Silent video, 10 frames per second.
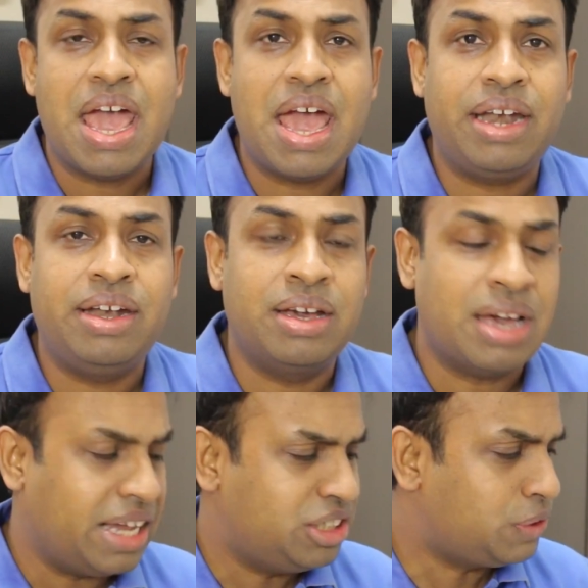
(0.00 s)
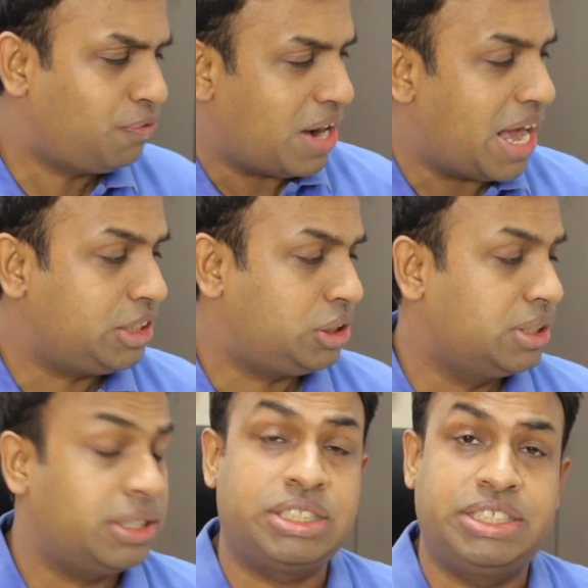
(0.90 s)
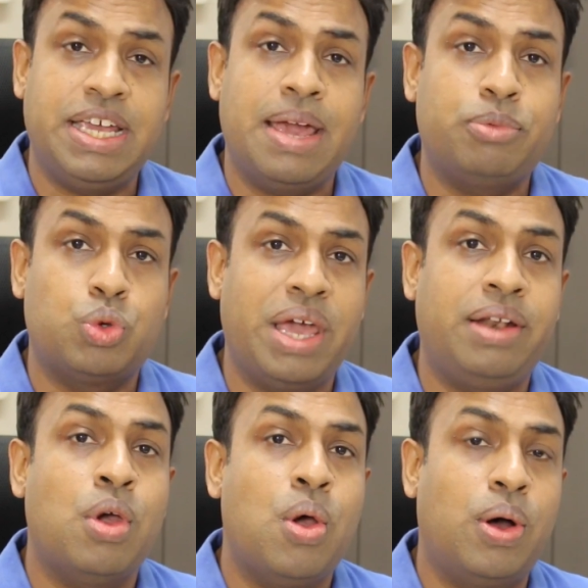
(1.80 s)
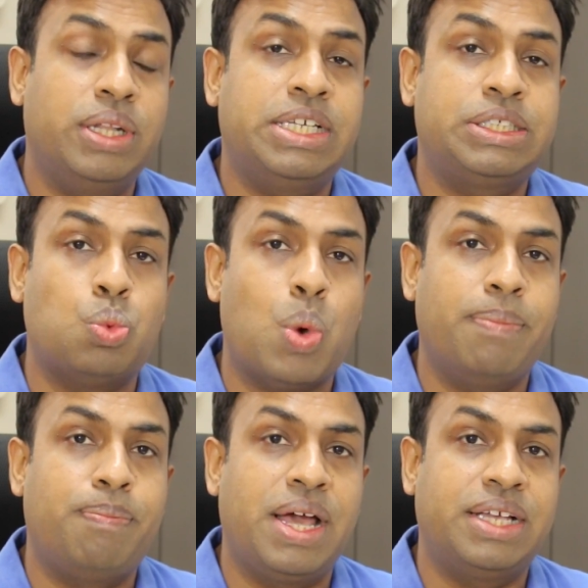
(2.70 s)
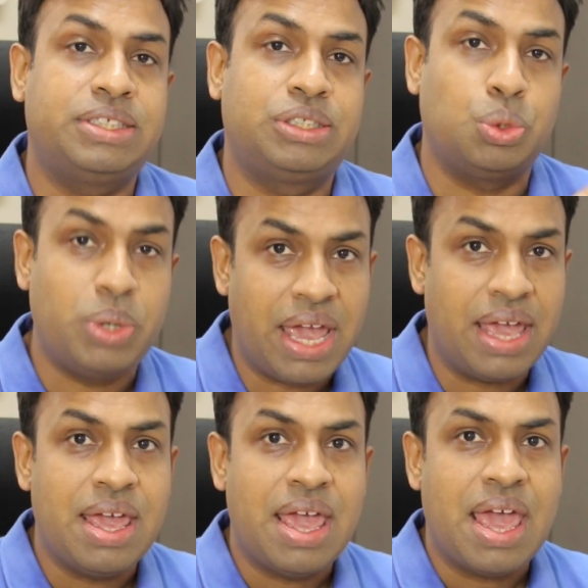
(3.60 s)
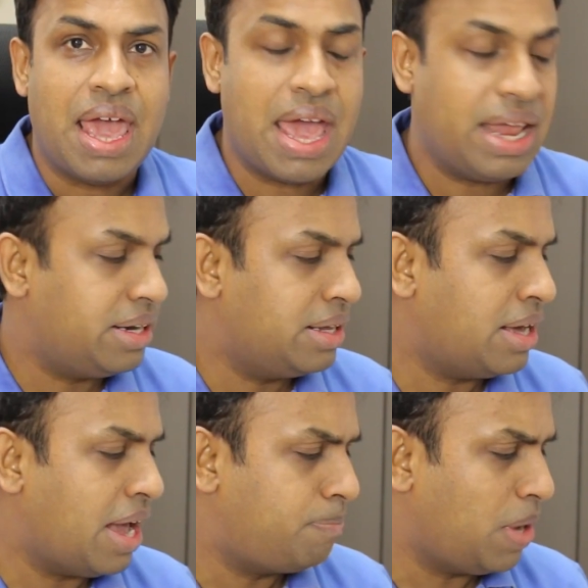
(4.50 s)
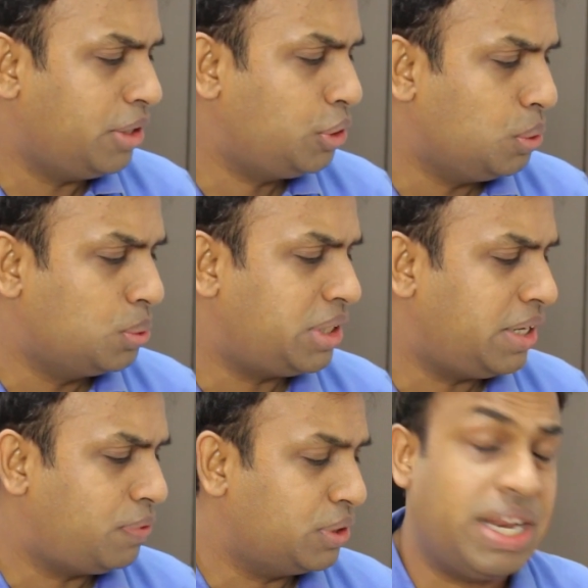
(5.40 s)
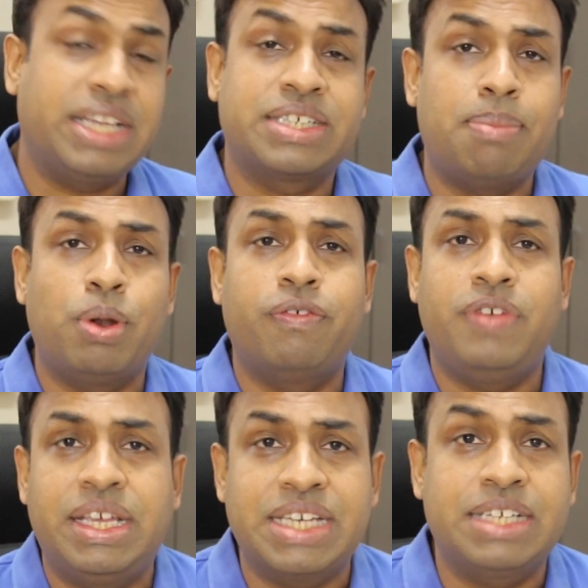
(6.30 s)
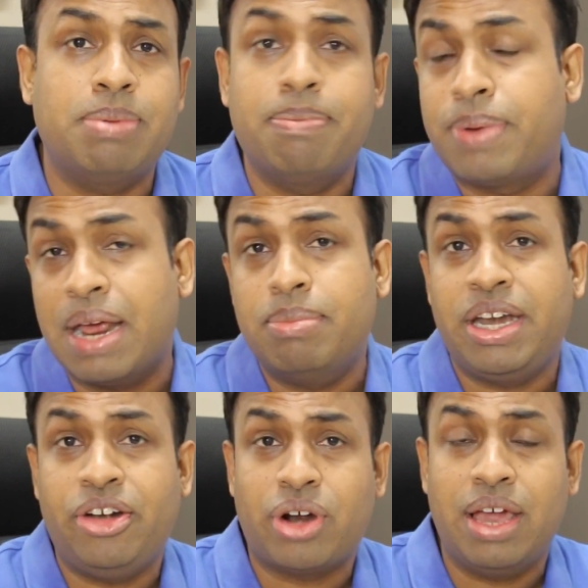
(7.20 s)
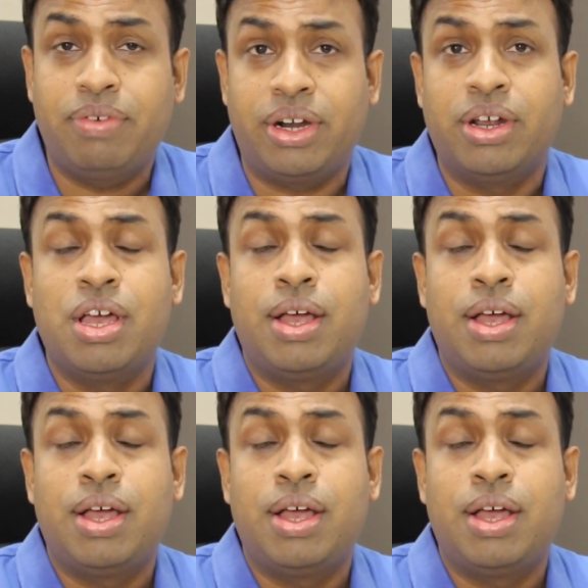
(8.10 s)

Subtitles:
And I just flashed the CM12 on this OnePlus today. And I plan to use it for the next couple of weeks as my primary driver.